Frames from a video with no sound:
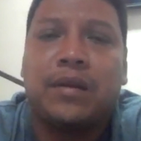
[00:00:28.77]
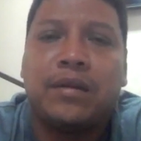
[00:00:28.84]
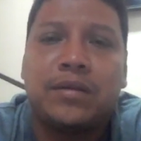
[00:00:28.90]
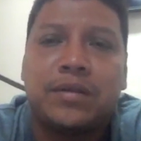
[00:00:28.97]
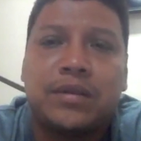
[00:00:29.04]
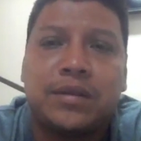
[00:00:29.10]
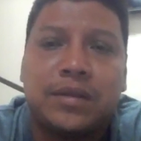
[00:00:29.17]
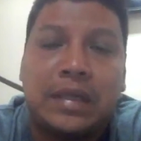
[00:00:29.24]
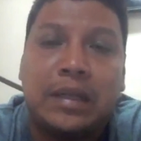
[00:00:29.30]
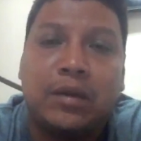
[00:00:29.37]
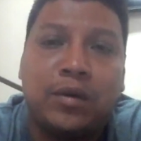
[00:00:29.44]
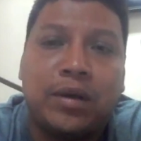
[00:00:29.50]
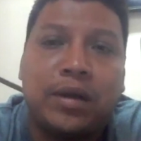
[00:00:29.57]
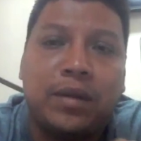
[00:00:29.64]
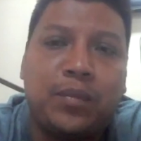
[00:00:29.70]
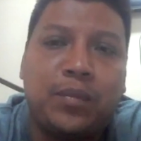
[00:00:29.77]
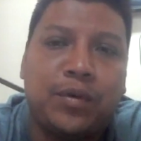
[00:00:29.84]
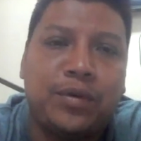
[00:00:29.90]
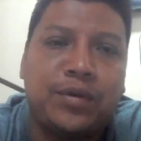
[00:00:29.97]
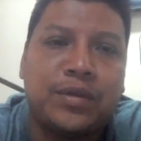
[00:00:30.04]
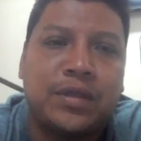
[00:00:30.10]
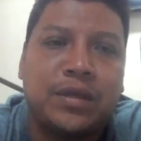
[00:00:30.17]
it's local
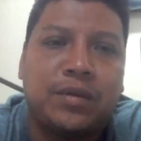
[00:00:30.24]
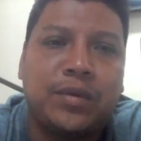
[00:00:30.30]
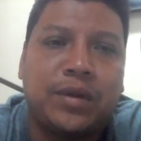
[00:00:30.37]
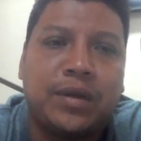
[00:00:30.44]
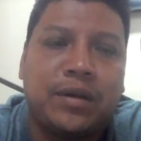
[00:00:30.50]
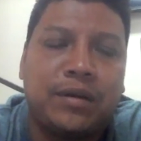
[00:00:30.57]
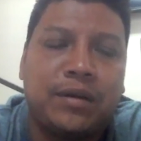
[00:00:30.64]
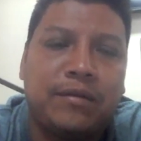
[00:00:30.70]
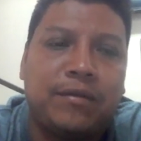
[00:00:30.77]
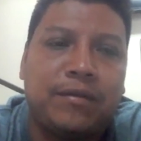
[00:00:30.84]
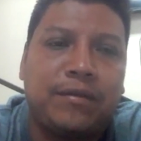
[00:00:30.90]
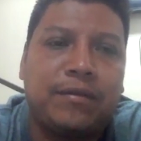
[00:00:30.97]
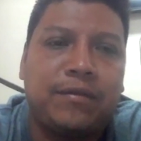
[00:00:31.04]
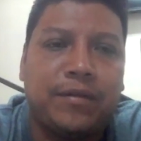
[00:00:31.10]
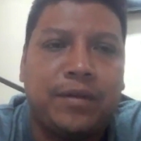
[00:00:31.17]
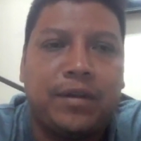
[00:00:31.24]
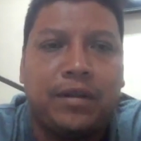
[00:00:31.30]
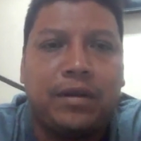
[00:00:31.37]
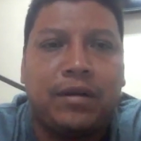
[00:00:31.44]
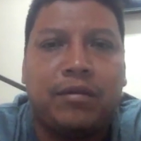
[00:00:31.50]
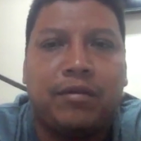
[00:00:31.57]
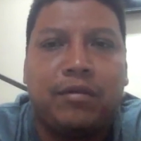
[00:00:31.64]
produce that we have
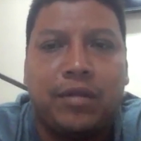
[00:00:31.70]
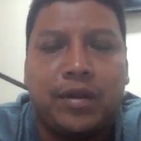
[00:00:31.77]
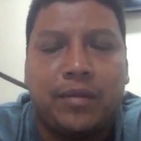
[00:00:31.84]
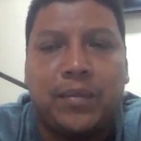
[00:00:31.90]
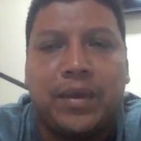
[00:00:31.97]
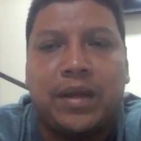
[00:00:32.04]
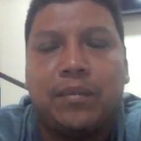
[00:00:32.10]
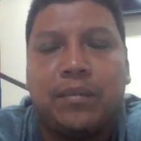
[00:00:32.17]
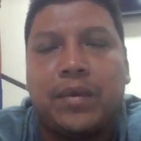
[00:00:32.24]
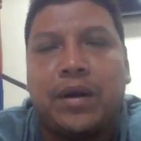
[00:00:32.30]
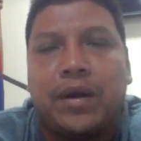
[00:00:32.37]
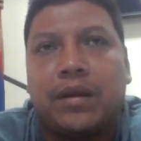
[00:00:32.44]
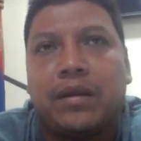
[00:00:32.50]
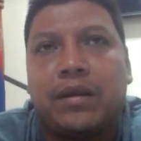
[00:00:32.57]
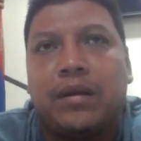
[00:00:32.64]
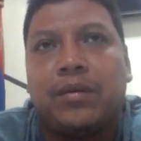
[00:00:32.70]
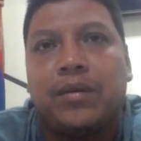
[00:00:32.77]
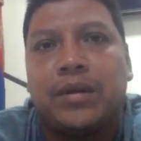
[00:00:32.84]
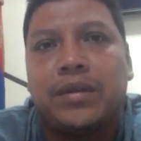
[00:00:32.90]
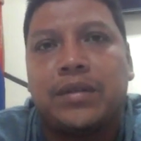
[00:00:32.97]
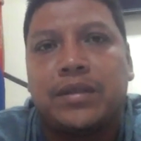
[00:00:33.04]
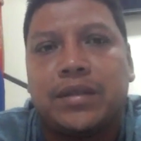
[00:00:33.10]
on the main market
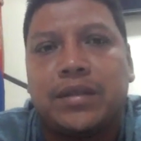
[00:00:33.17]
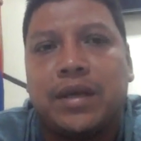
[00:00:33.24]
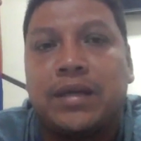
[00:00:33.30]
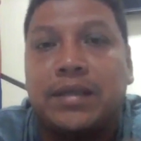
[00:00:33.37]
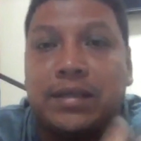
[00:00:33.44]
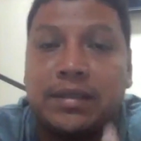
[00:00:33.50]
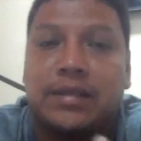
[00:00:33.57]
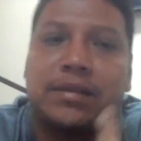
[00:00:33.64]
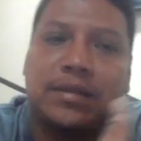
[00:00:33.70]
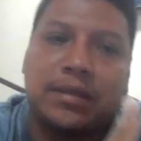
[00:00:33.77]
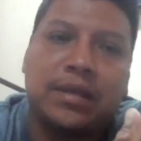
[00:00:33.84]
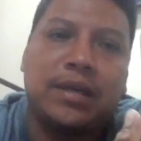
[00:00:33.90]
outlets, as